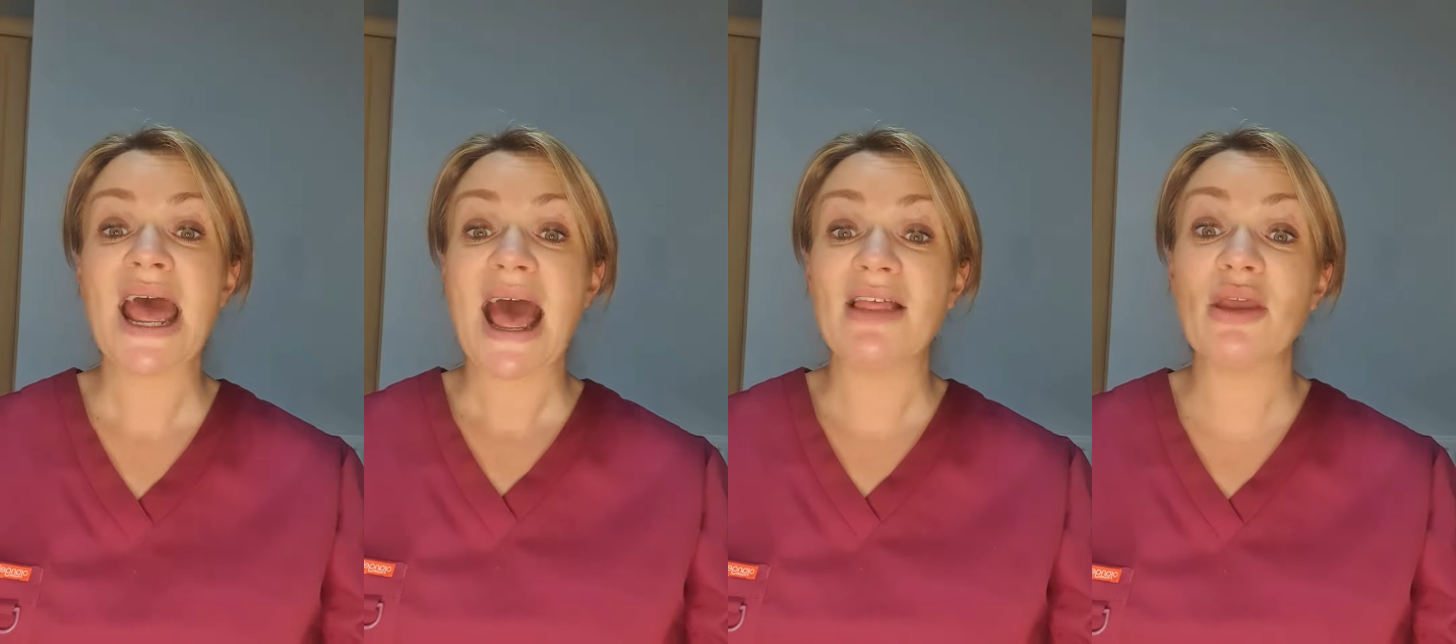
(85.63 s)

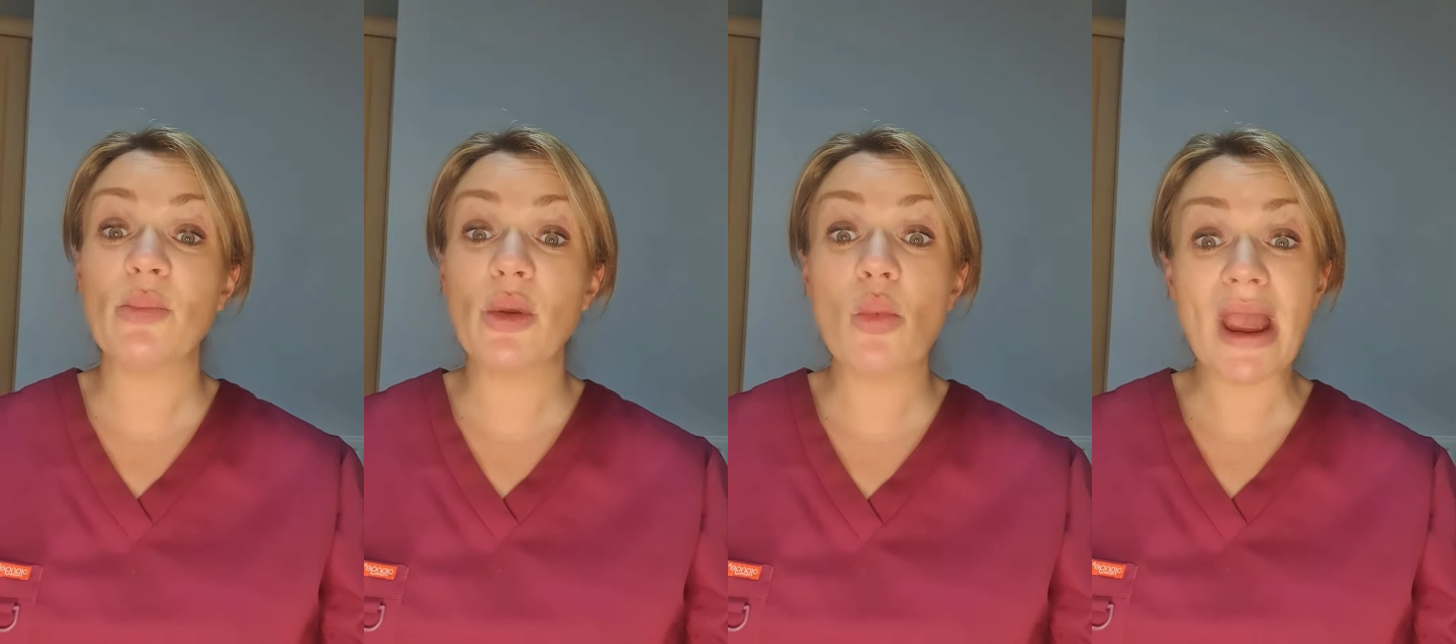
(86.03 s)
and then
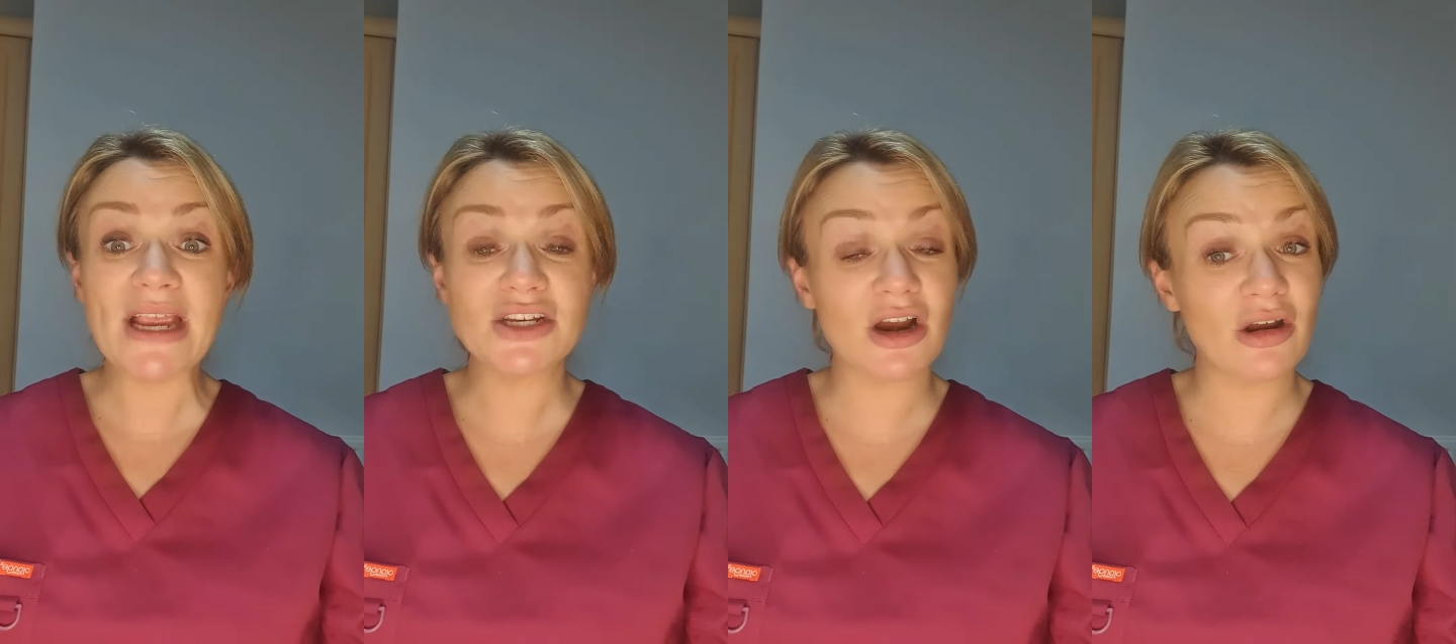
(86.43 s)
we
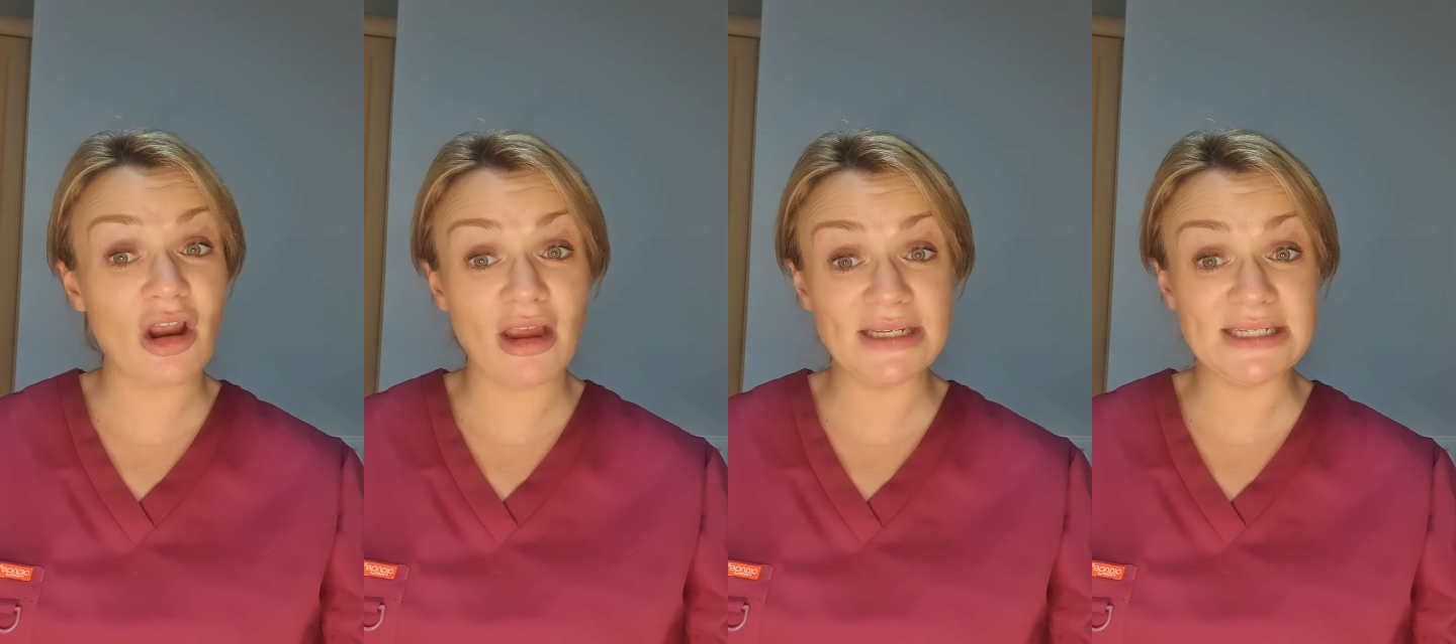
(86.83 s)
wait our
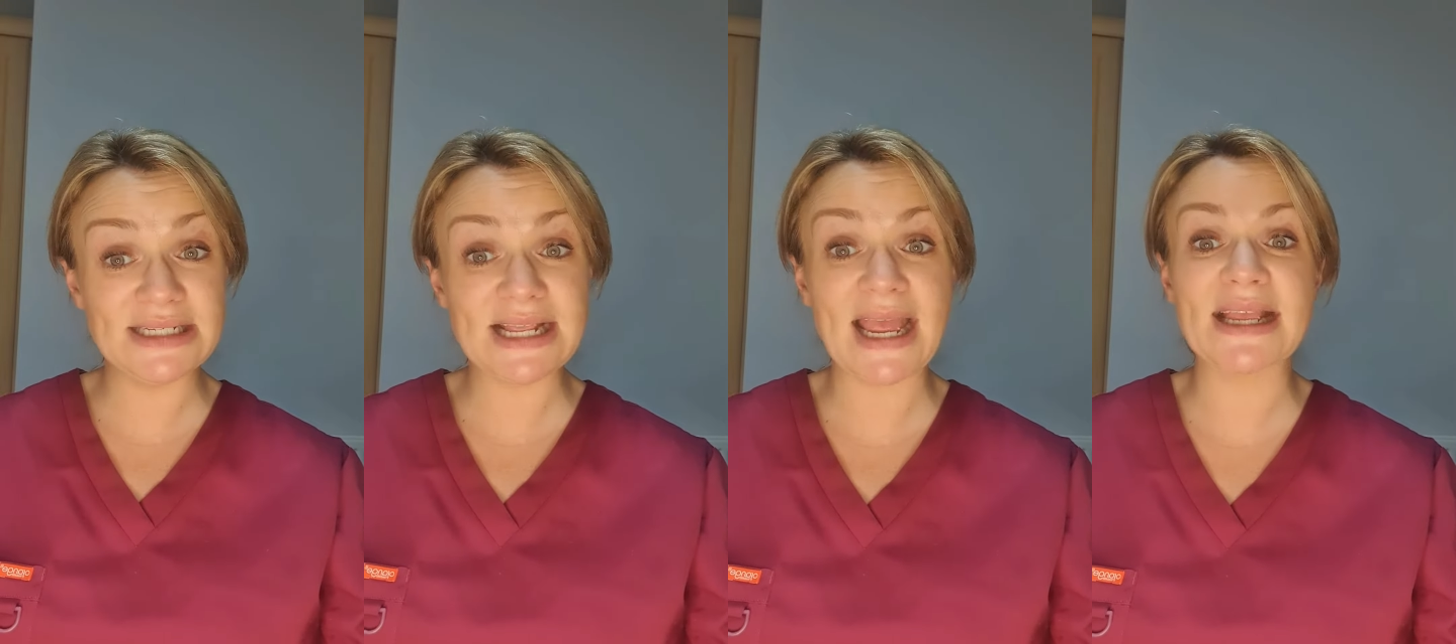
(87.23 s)
90
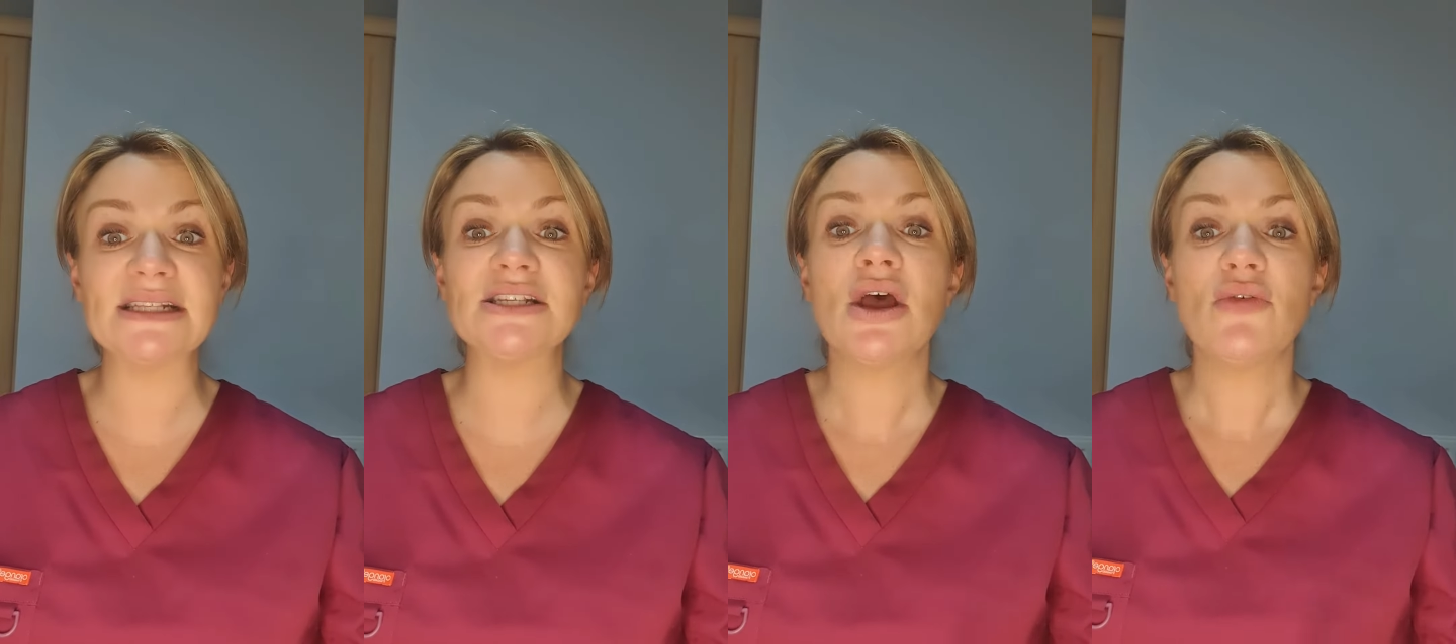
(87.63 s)
seconds